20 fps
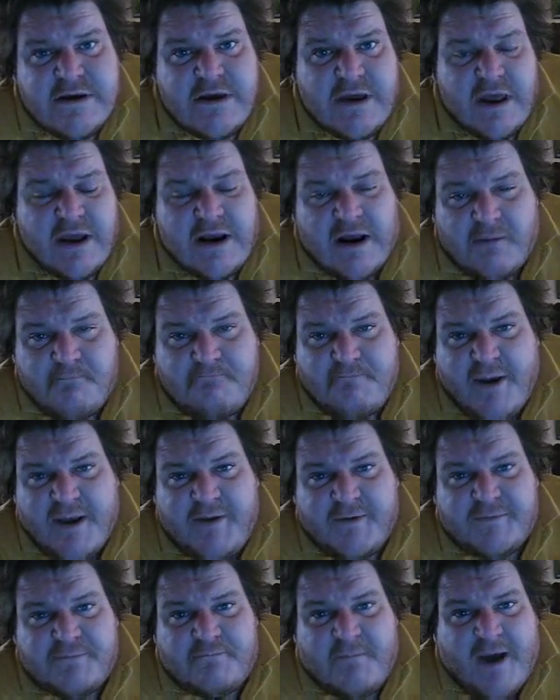And I
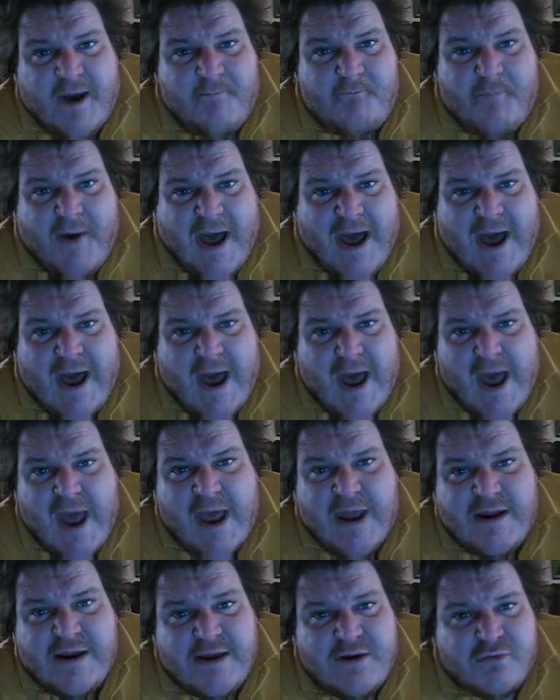baked my
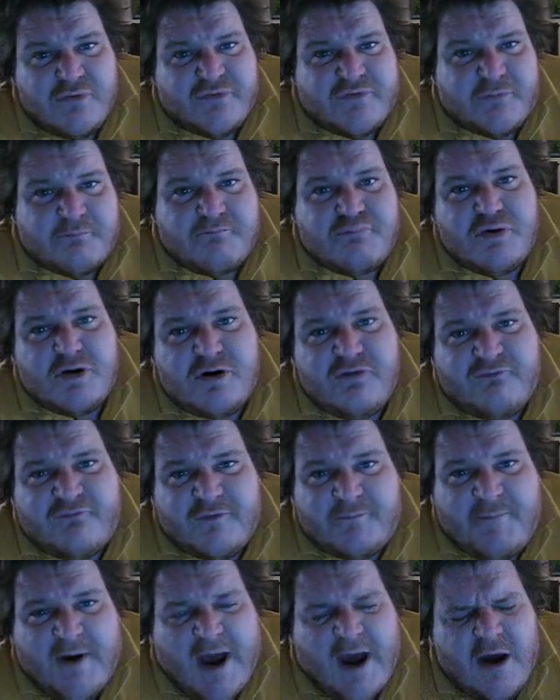pie, and it was a
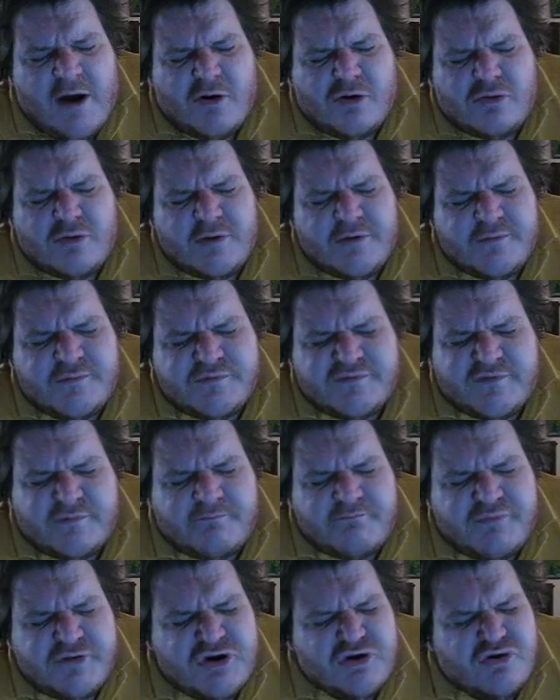perfect pie. Oh, it was a
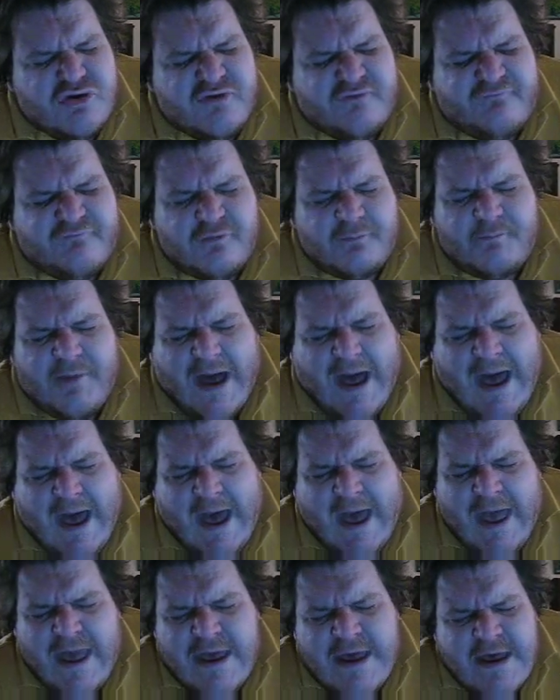beautiful
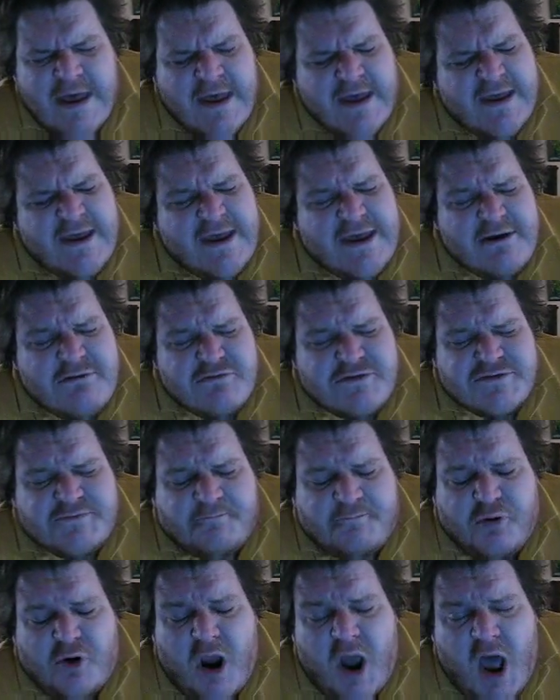pie. It was
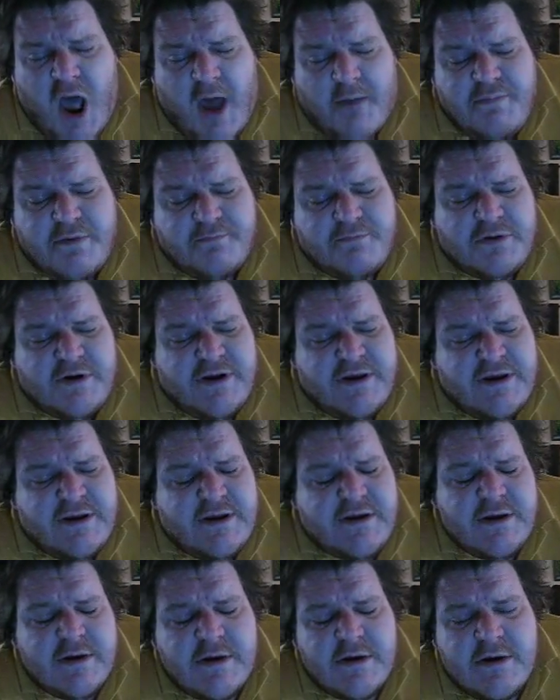
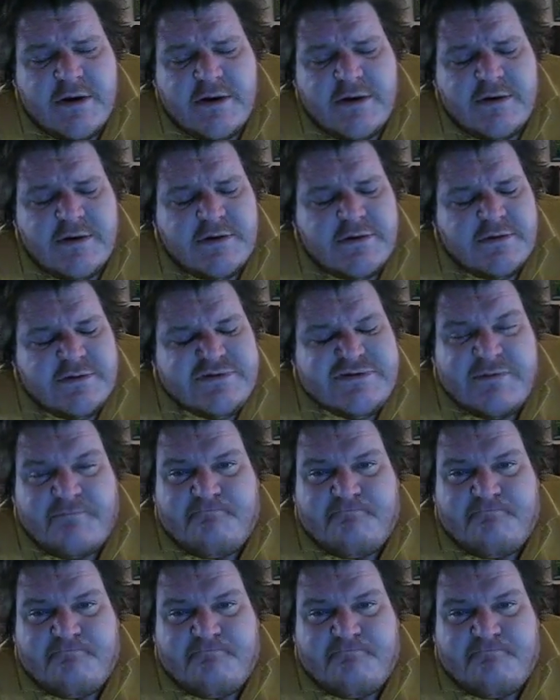probably the